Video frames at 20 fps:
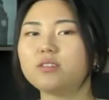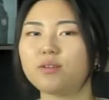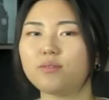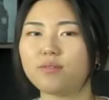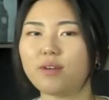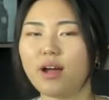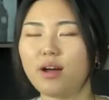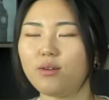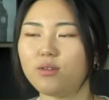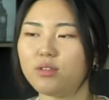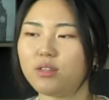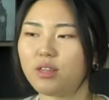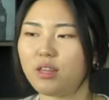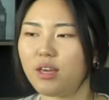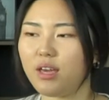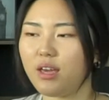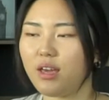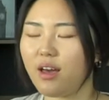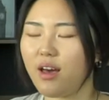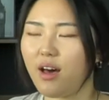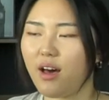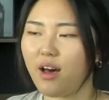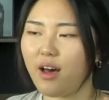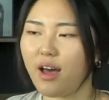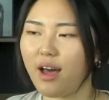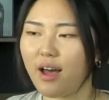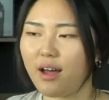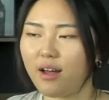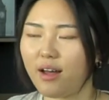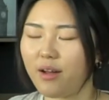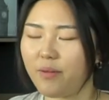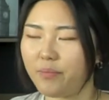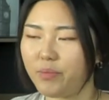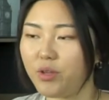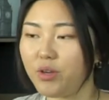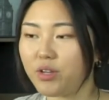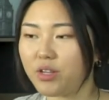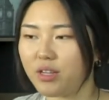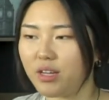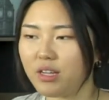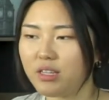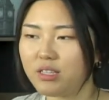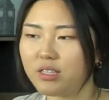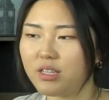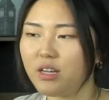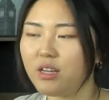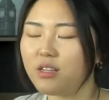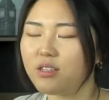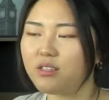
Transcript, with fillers: around the nucleus.